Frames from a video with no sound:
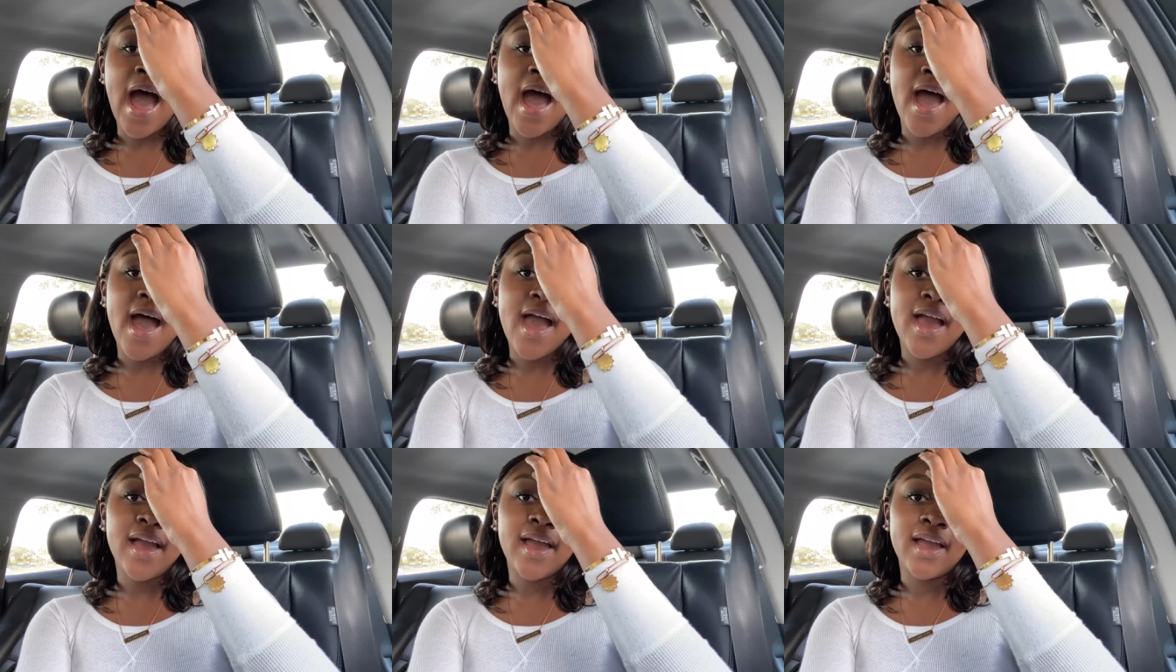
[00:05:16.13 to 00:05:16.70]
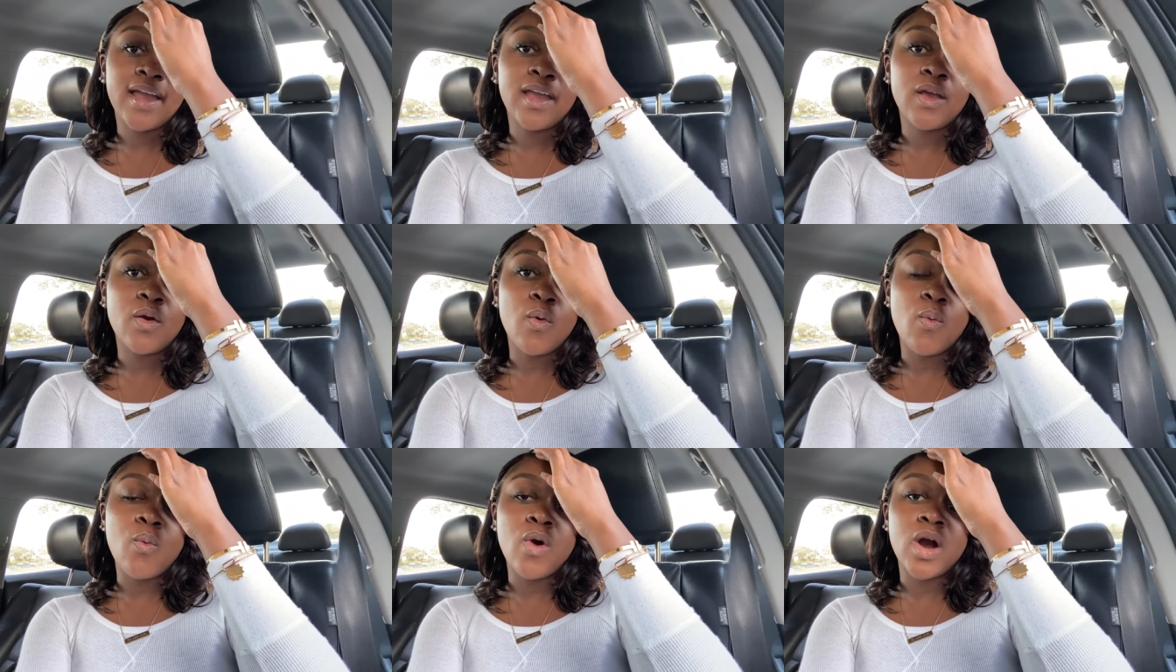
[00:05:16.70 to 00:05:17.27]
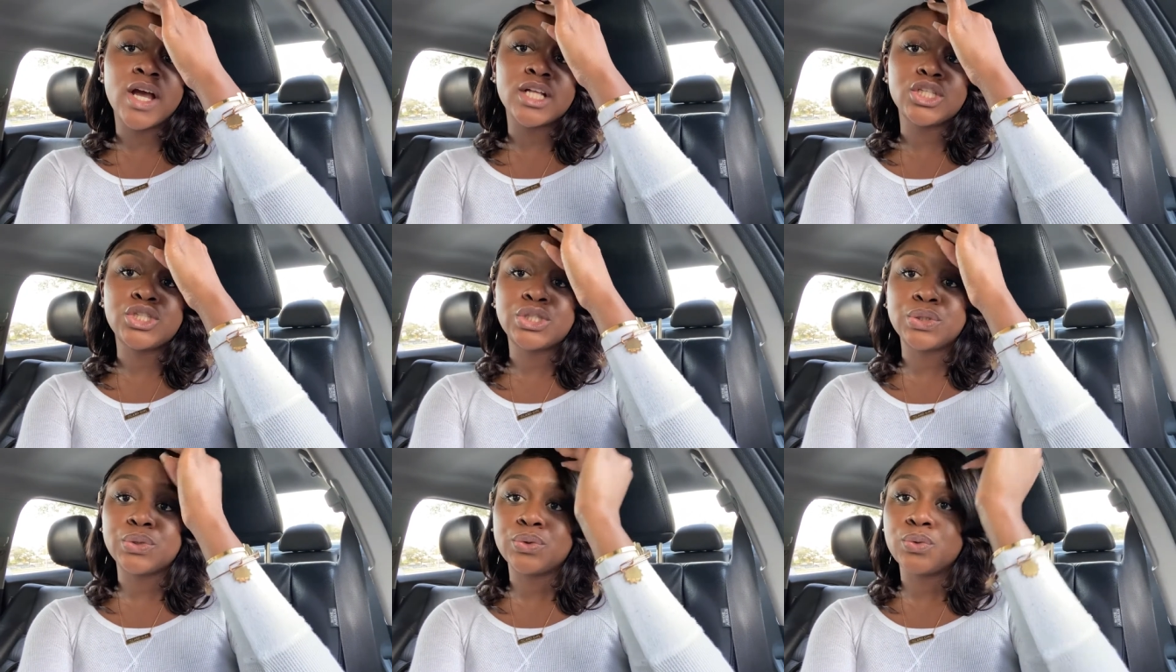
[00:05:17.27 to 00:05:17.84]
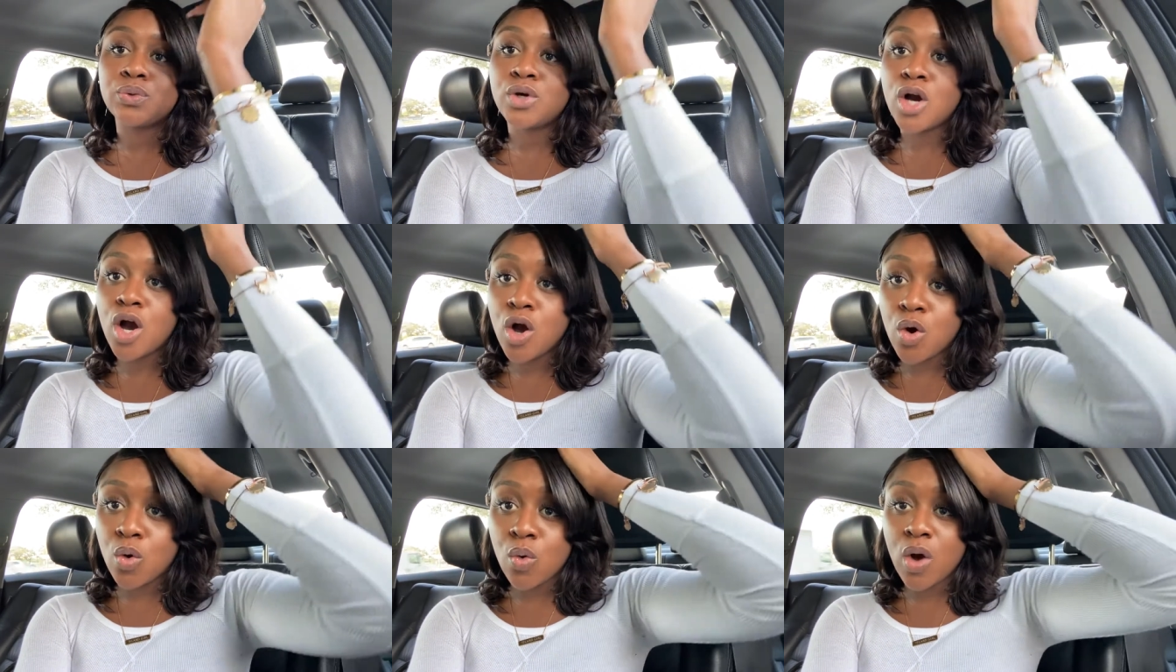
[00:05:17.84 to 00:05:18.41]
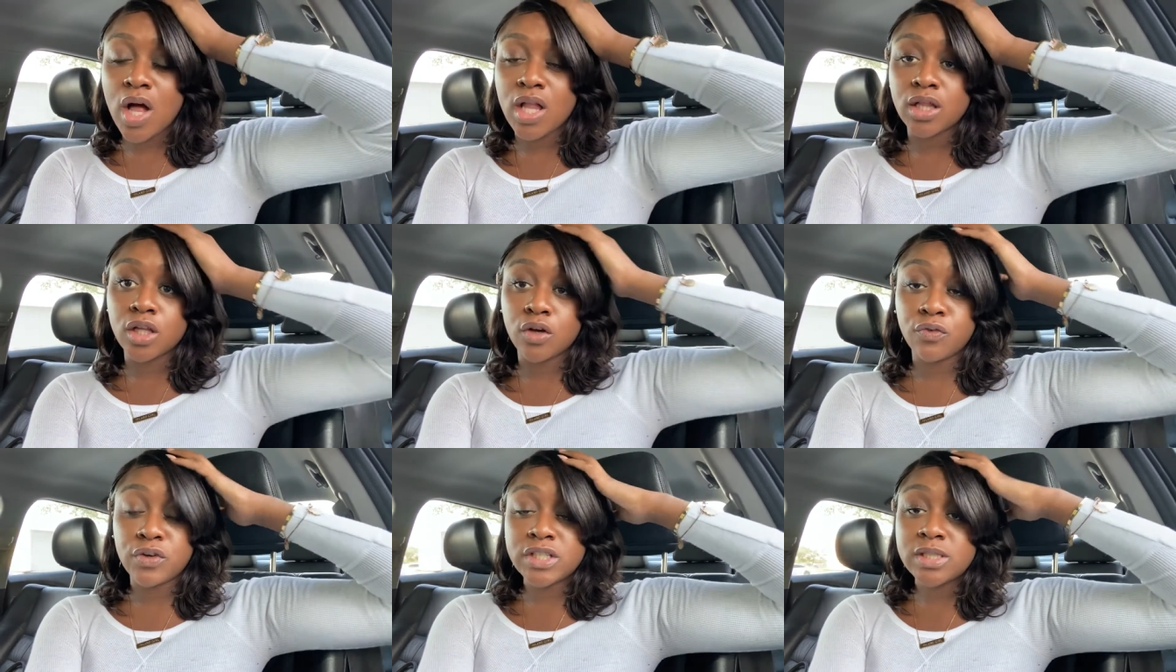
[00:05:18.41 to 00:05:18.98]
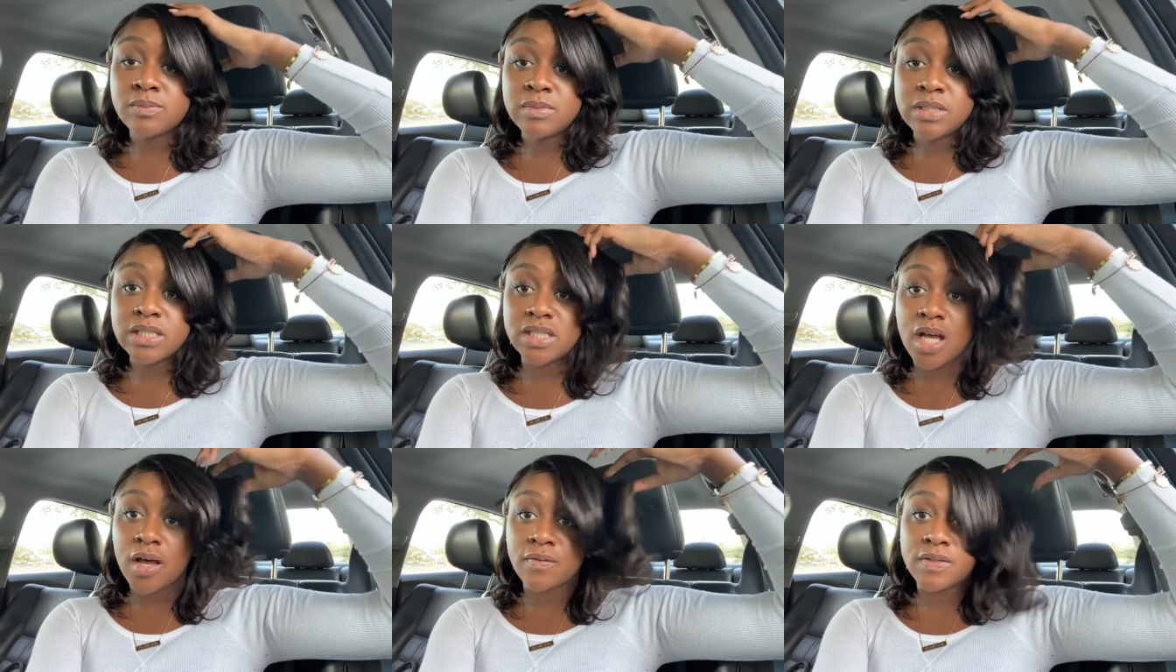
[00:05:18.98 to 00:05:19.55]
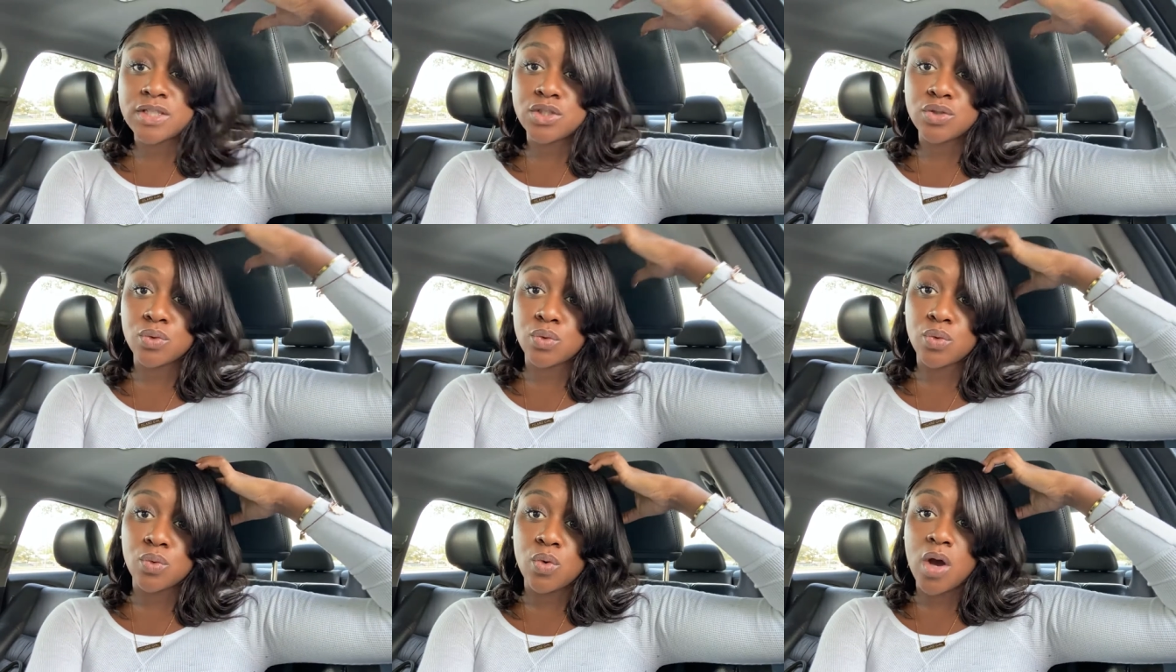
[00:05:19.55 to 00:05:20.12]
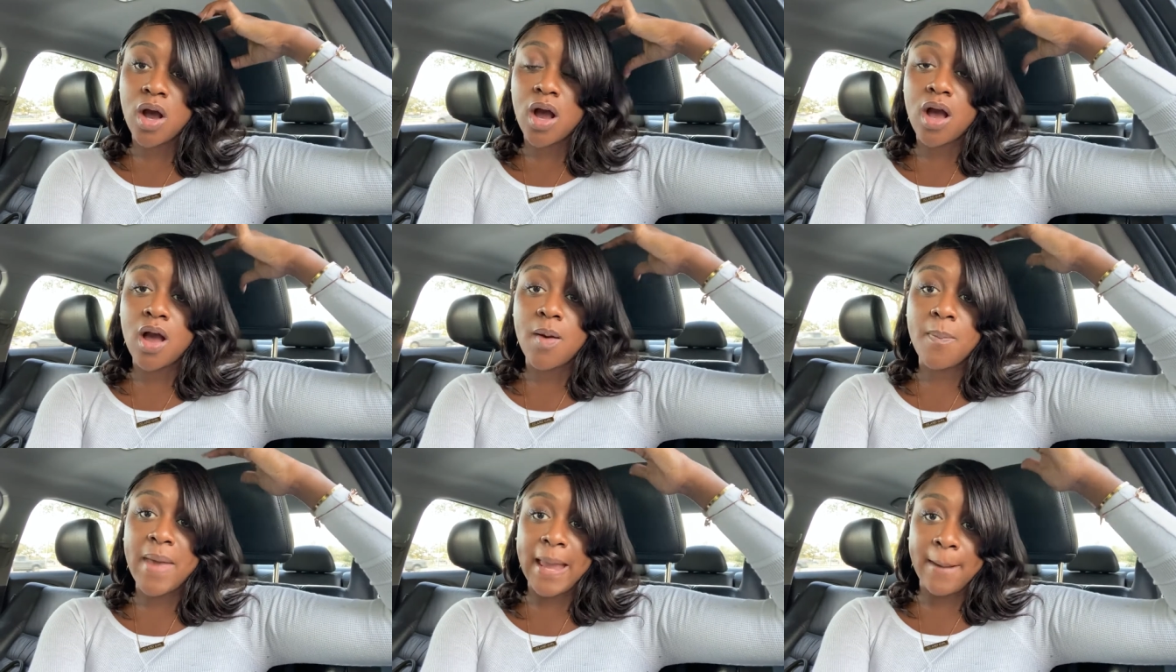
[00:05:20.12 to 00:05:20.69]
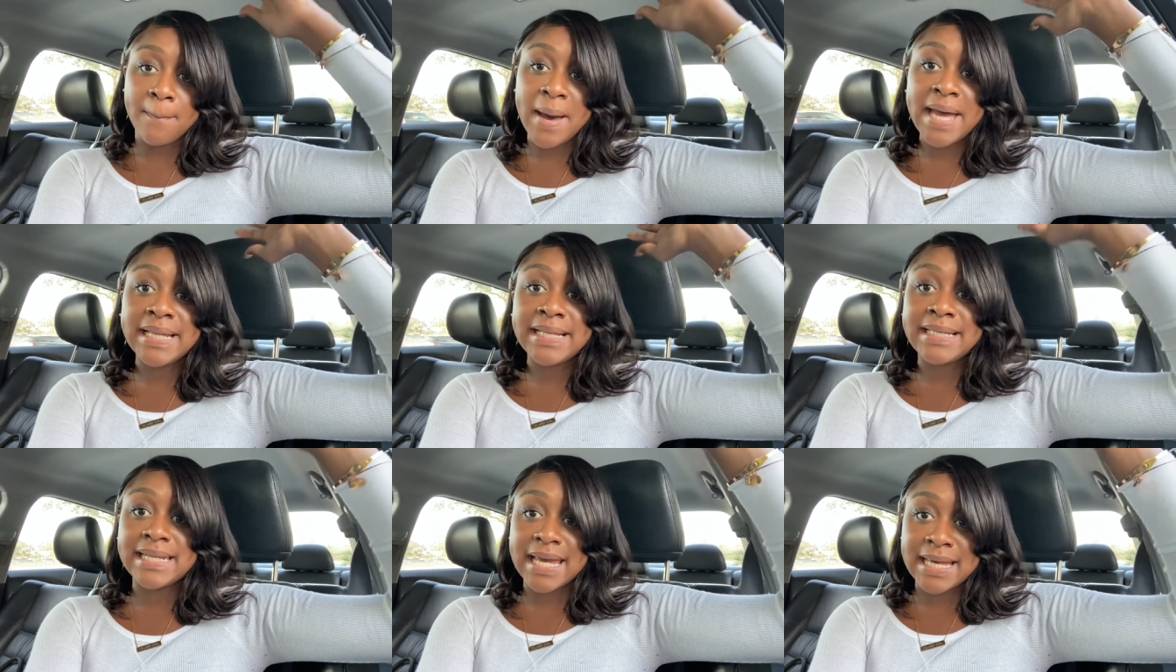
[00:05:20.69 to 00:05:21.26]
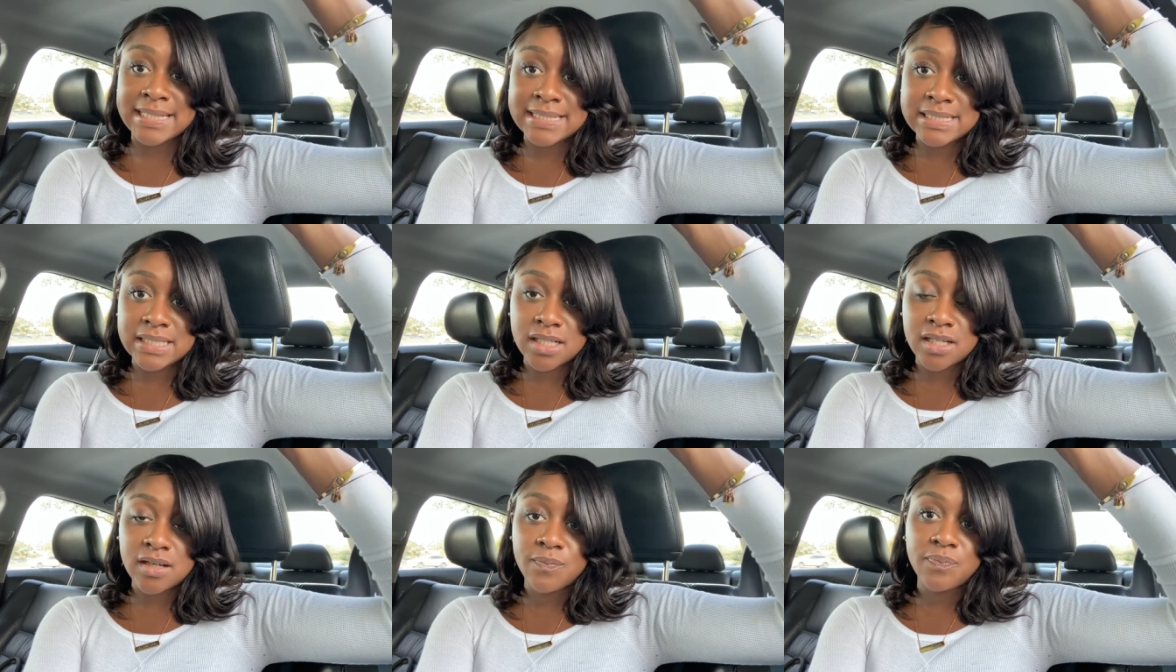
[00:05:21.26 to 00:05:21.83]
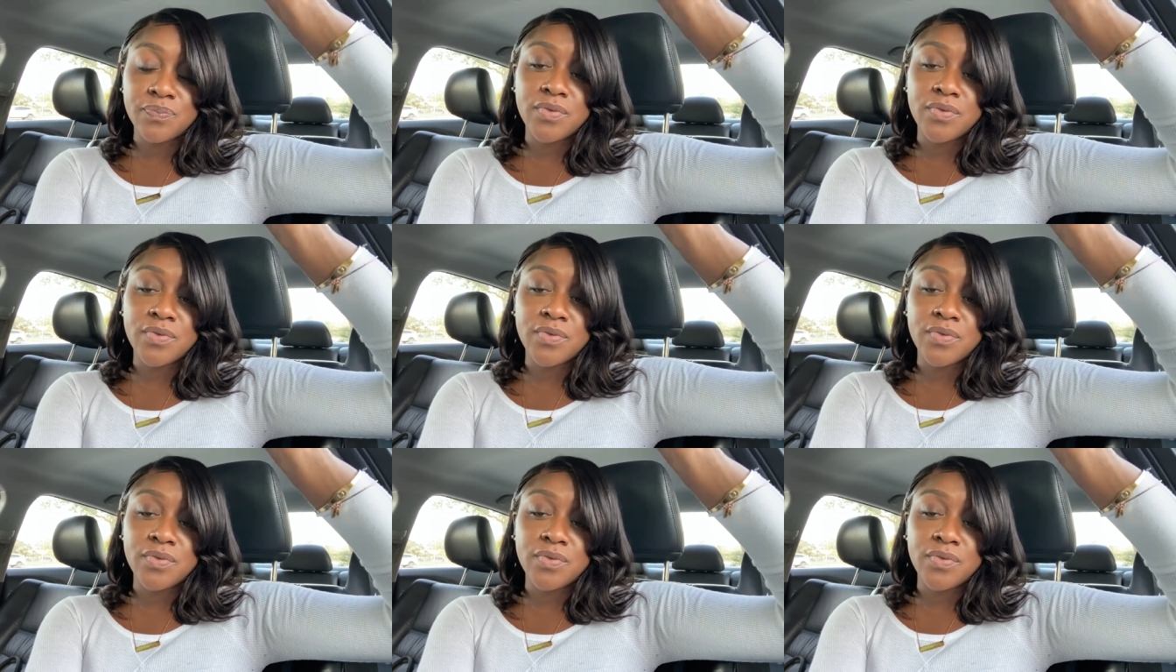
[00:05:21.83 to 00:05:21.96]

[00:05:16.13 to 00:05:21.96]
I want to go look for some stuff to make my desk